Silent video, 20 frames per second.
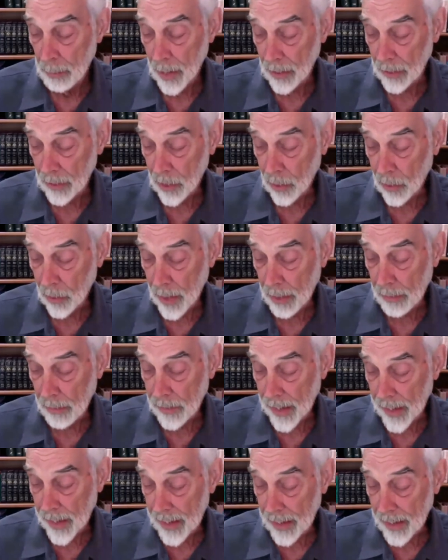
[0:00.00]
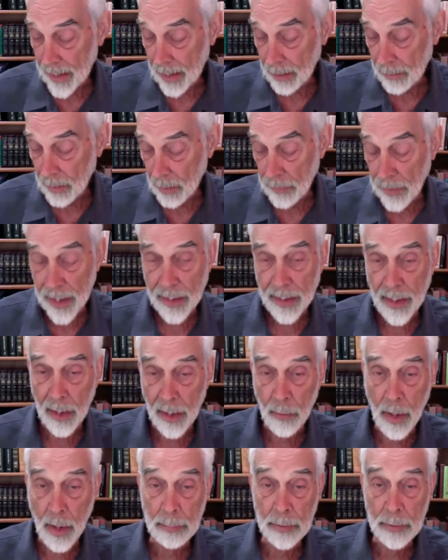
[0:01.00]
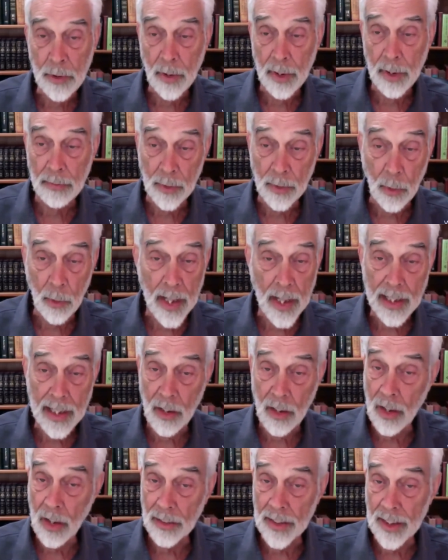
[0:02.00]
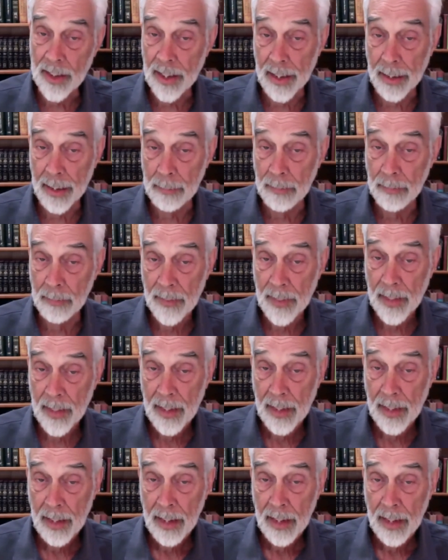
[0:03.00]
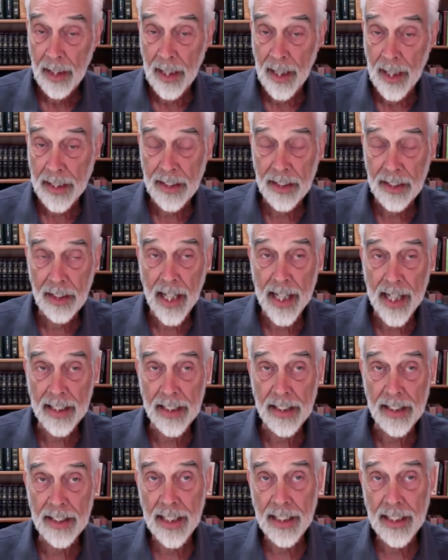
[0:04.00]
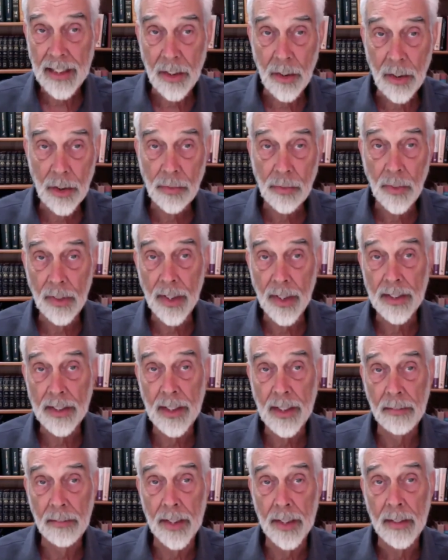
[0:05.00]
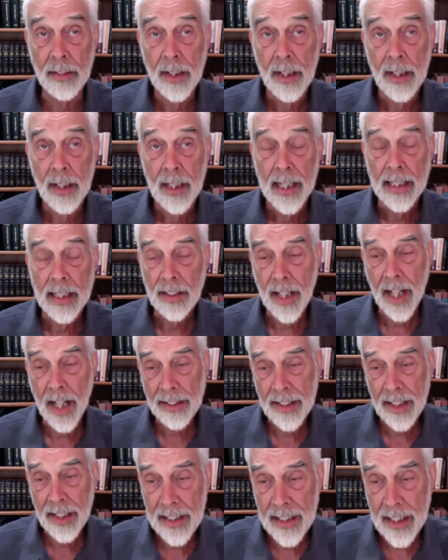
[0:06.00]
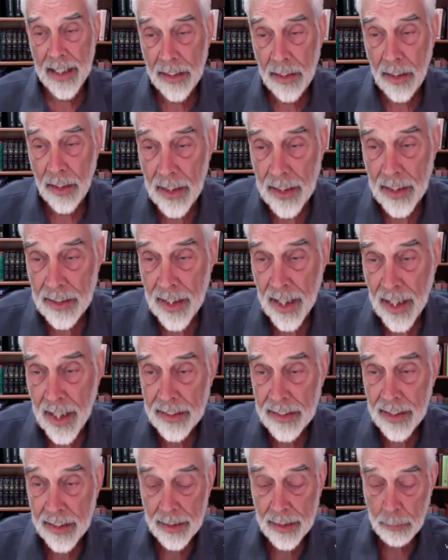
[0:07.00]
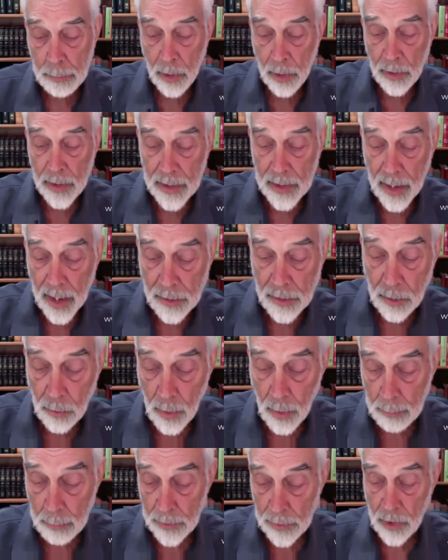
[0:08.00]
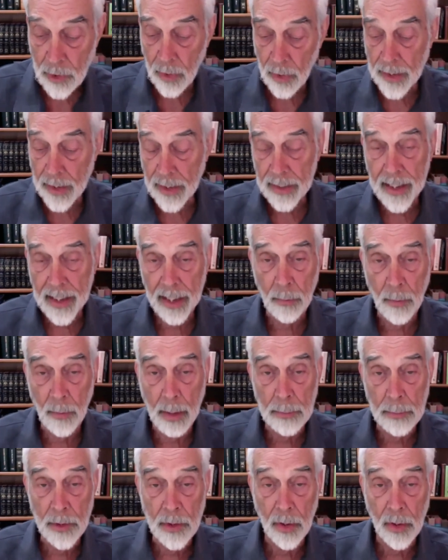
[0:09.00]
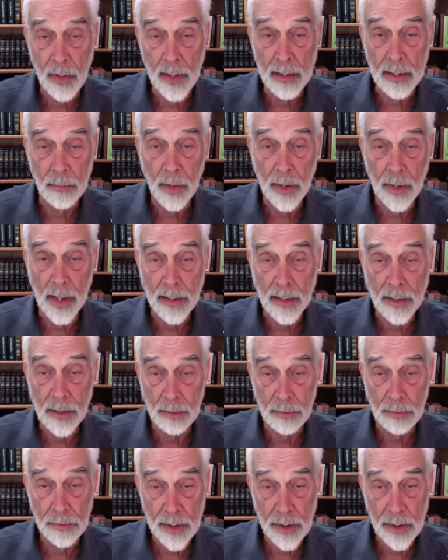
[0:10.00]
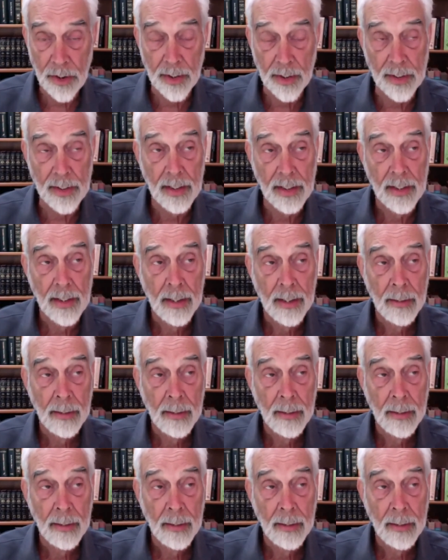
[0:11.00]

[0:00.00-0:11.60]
Marco, of a veterinary repertory for quite a long time. I could see the usefulness of it. It's not that the Bonninghausen repertory and the Kent repertory were not sufficient.